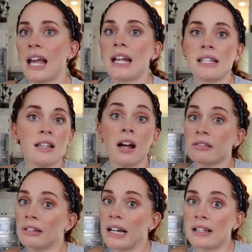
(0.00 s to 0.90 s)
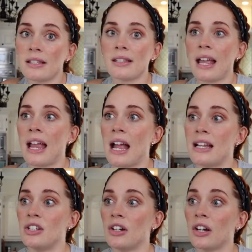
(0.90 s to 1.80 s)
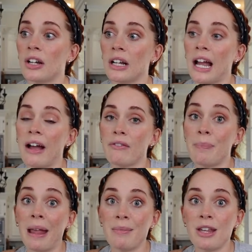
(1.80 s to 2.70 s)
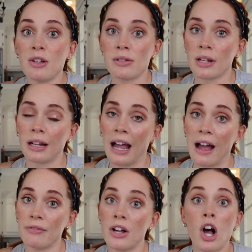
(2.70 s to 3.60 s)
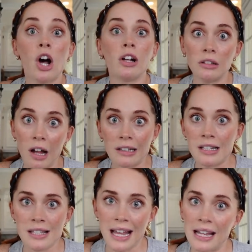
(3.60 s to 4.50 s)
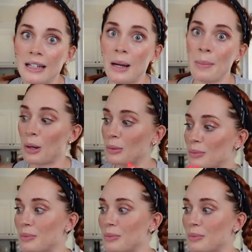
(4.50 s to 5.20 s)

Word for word: It's not a race, and you're going to have a baby who's going to have a lot to say about